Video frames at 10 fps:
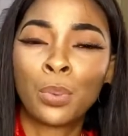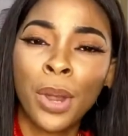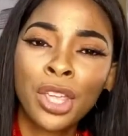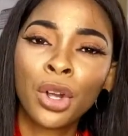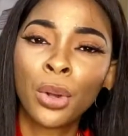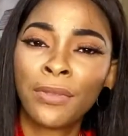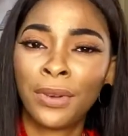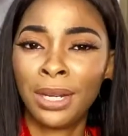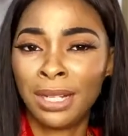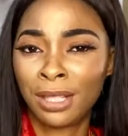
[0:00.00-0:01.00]
when you're going for
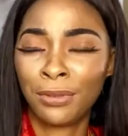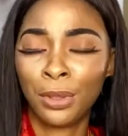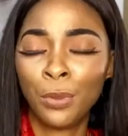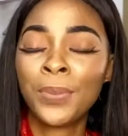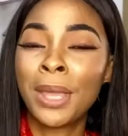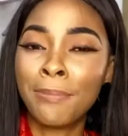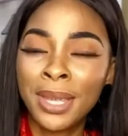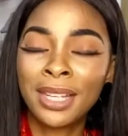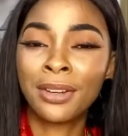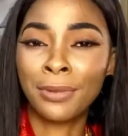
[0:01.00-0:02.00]
an interview, a
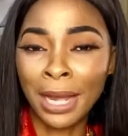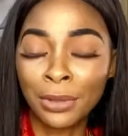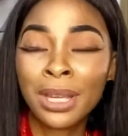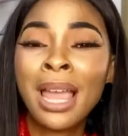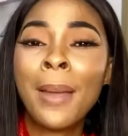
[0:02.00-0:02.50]
media round,